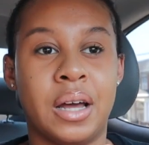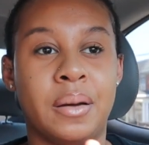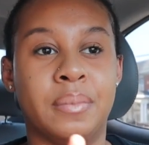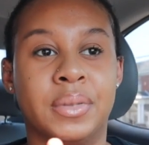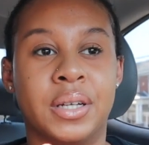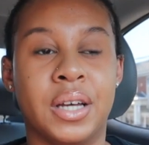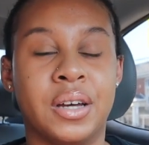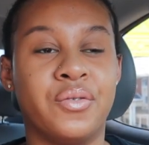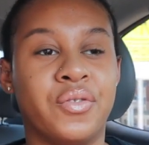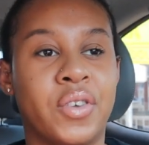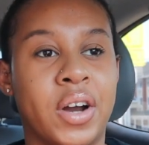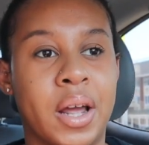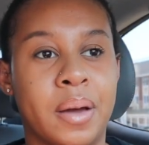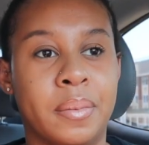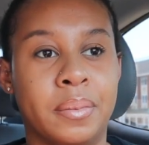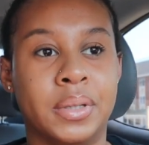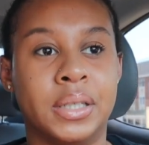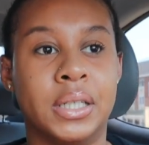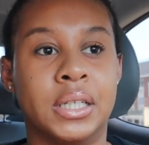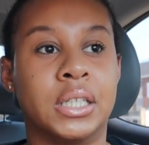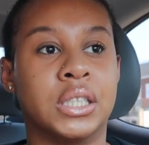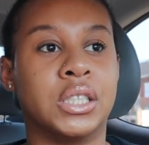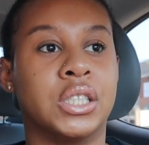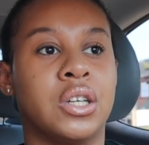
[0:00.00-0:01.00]
done
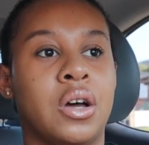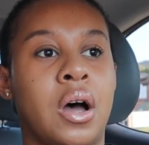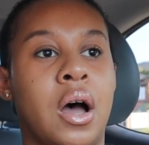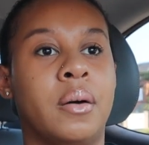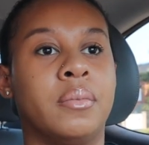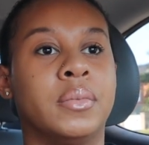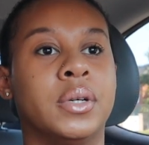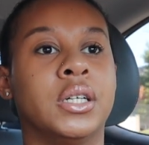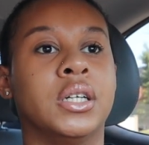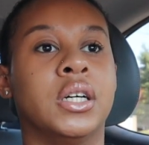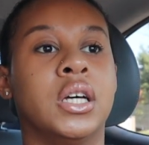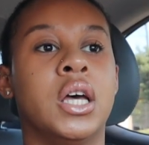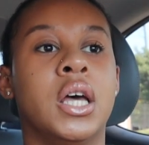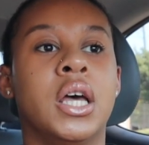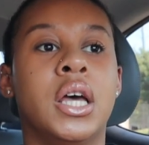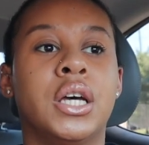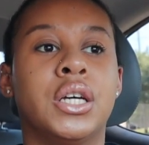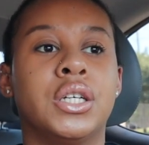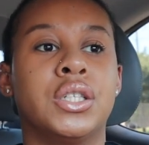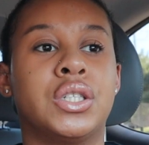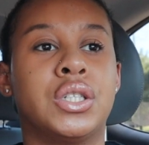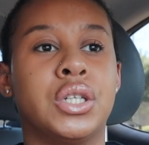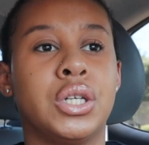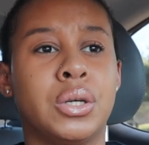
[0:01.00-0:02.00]
rambling. So I'm gonna
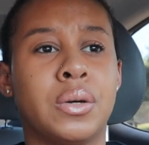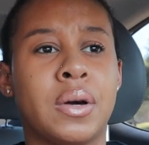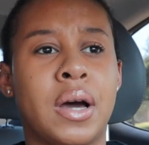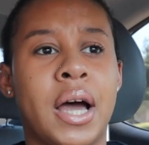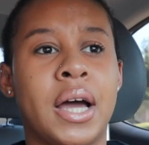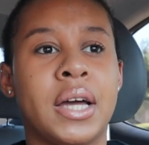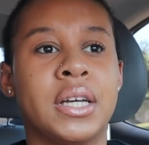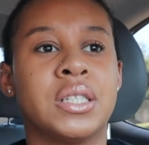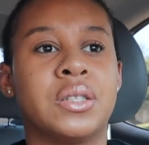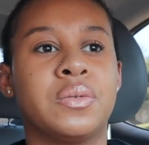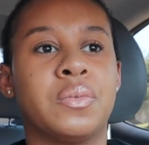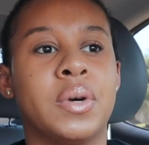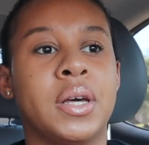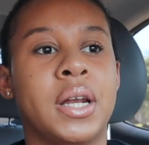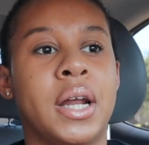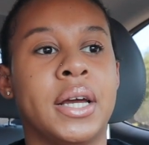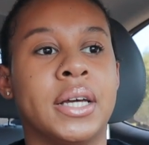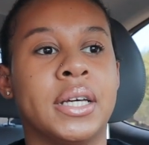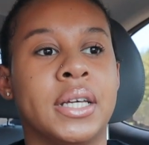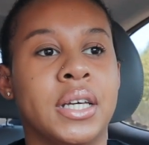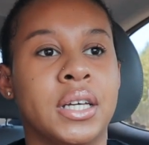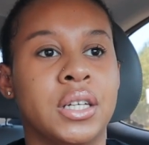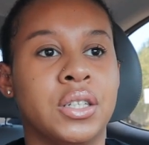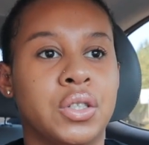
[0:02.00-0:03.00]
see you guys when
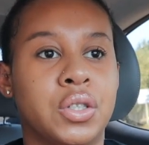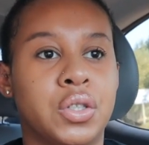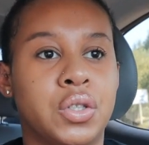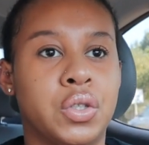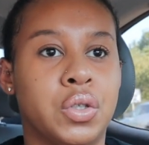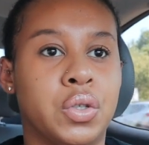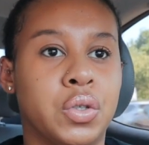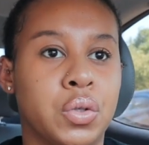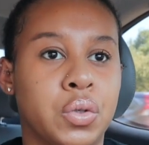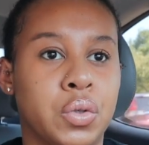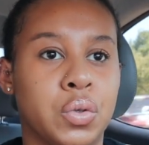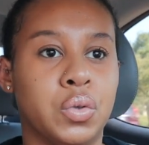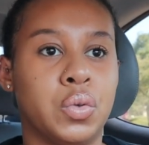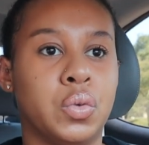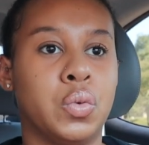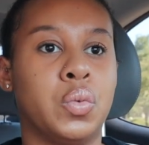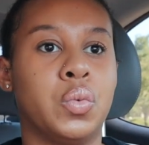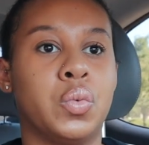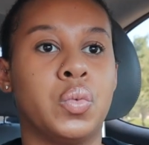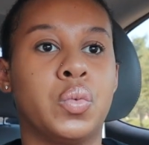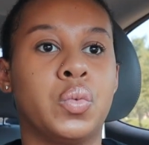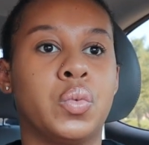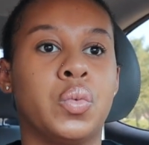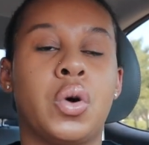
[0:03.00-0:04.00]
I get to
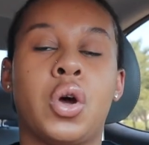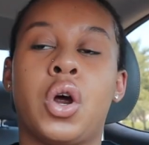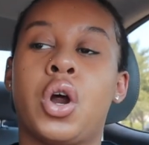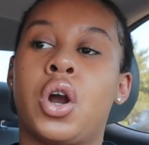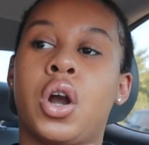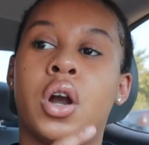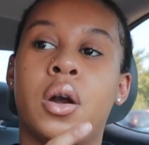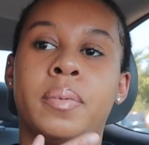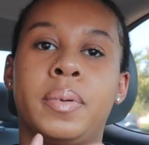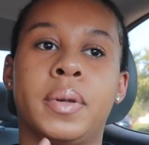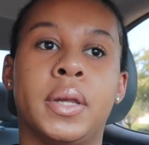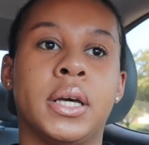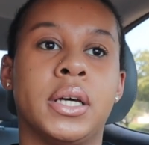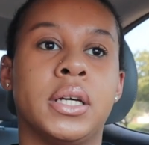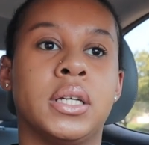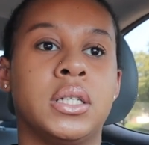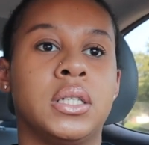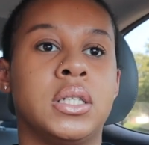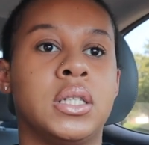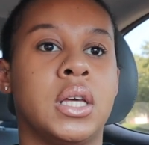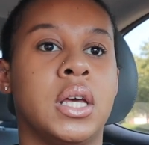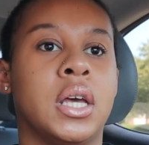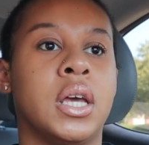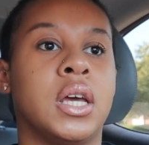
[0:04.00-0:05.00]
her
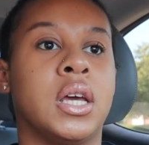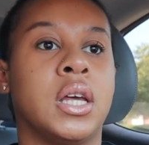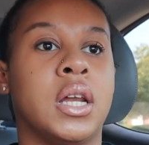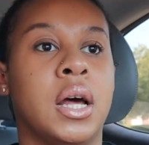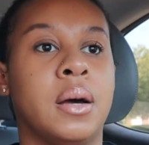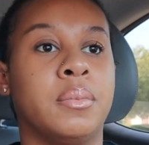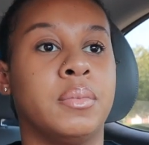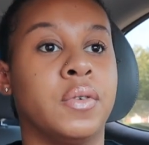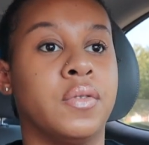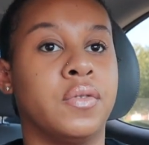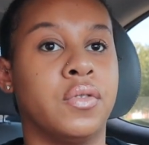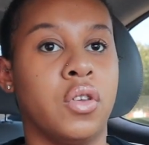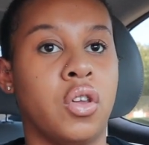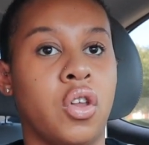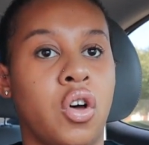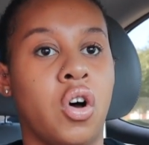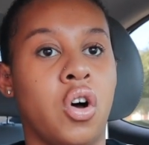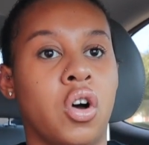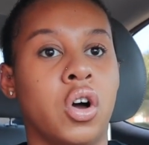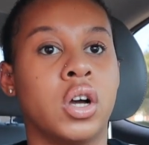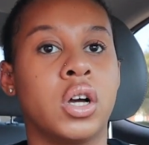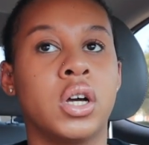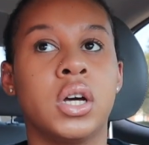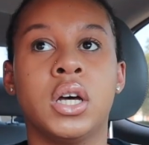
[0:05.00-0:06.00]
place, and I'm gonna
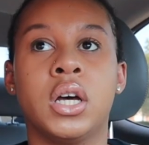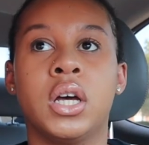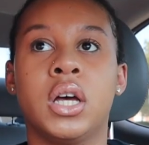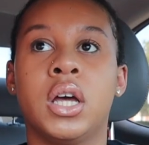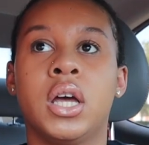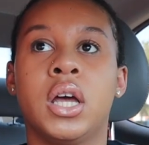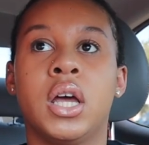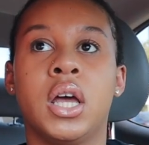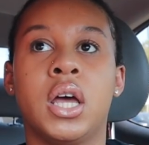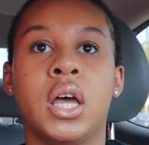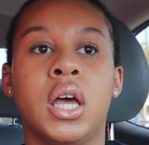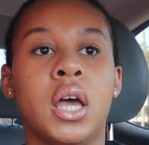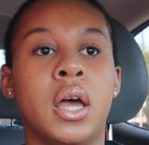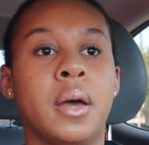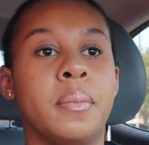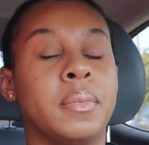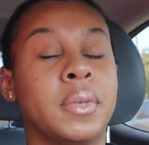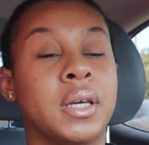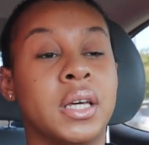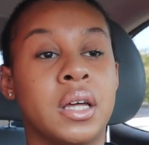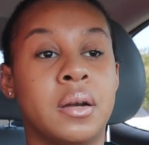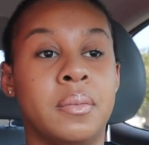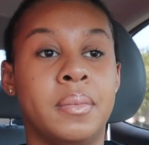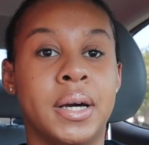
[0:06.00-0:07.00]
vlog
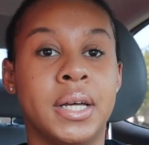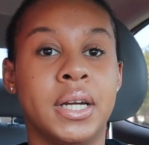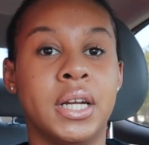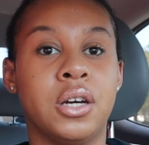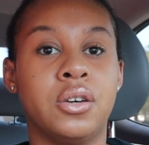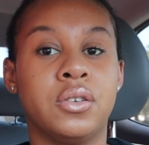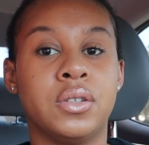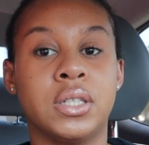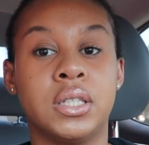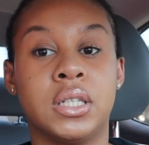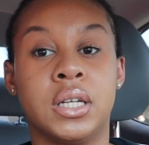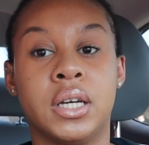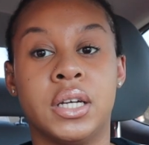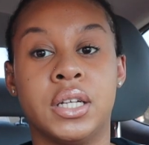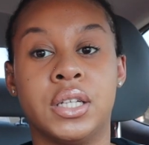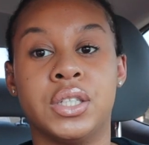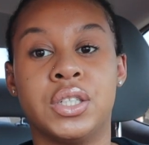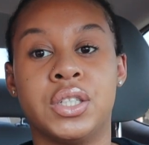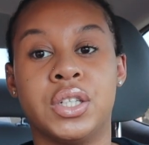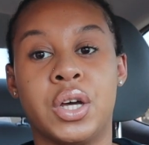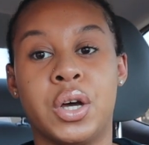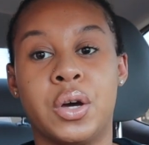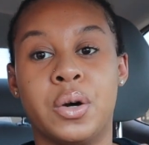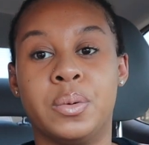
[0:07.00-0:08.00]
me getting my nails
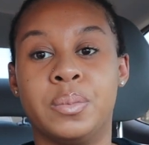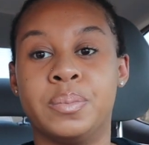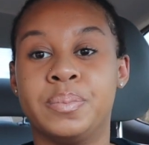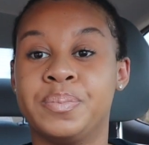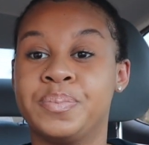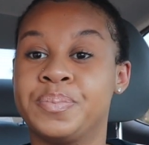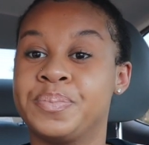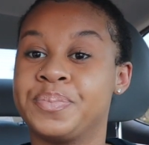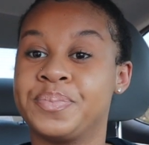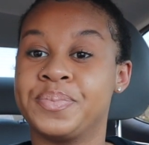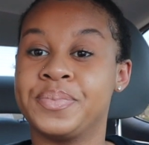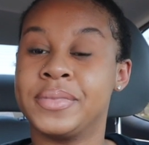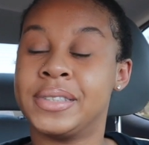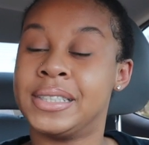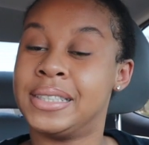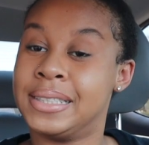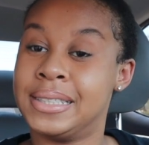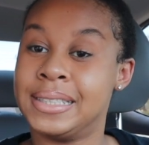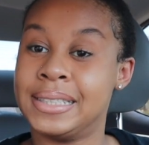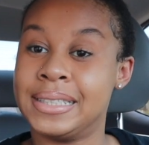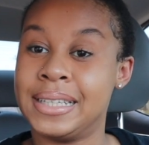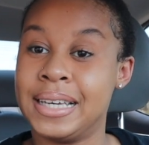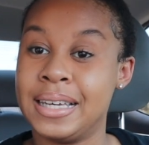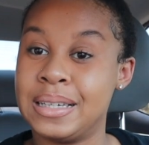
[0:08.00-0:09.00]
done. So
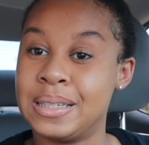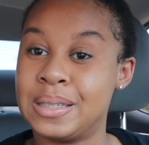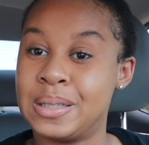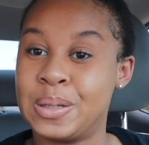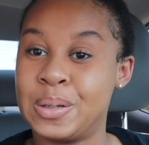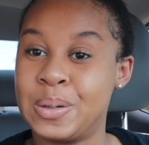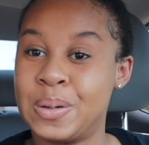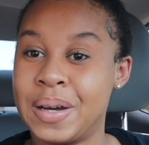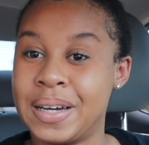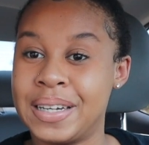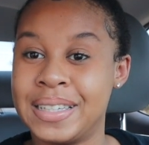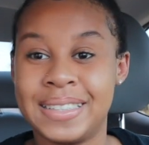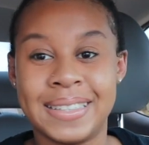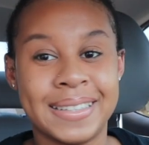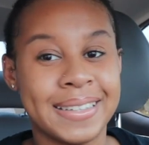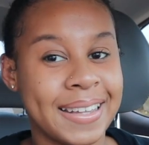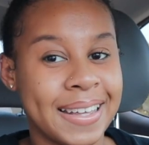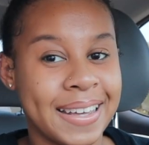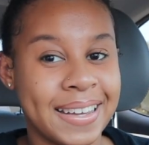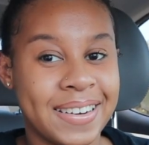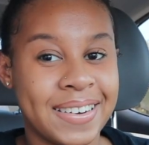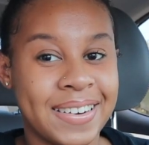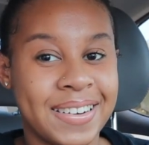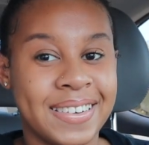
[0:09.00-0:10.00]
yeah, see you guys
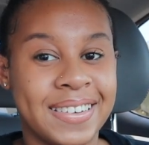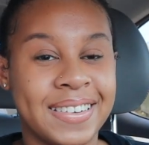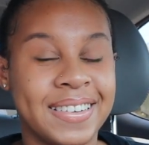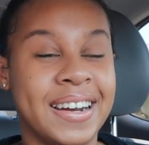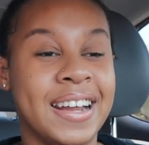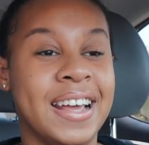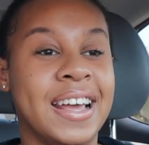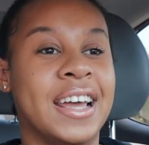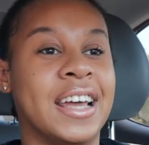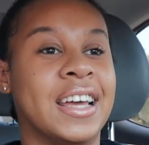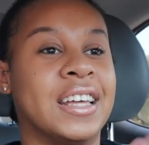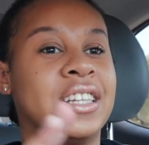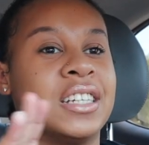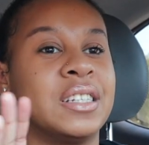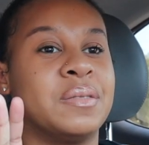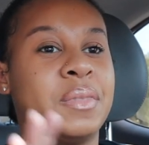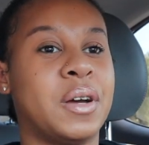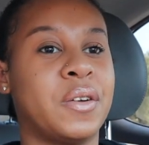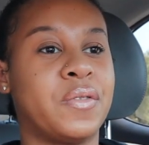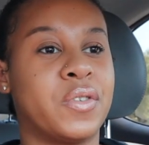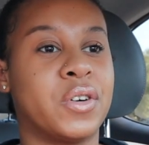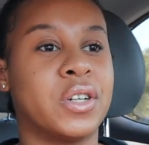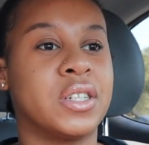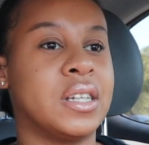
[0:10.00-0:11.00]
there. And this is
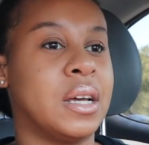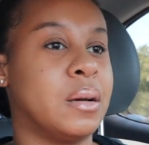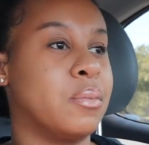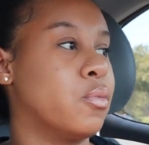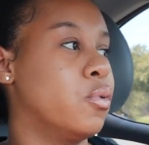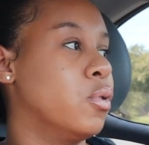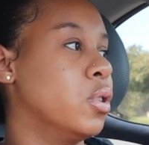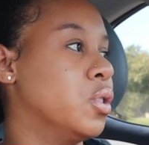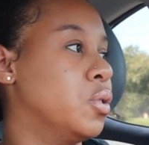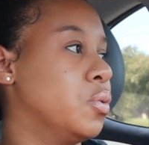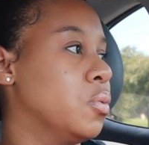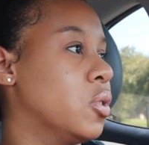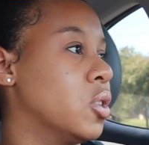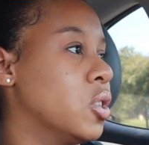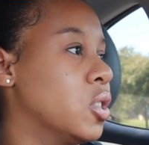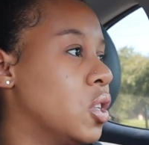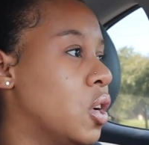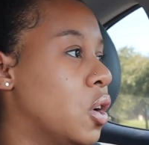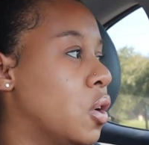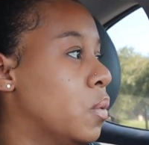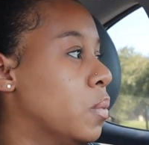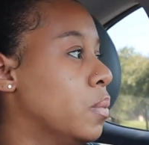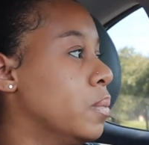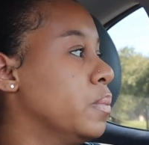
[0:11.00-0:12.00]
my first time going to her,
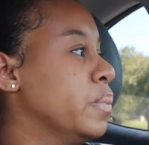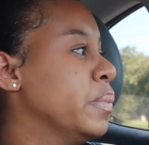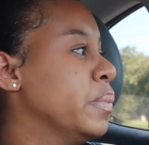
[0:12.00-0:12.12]
so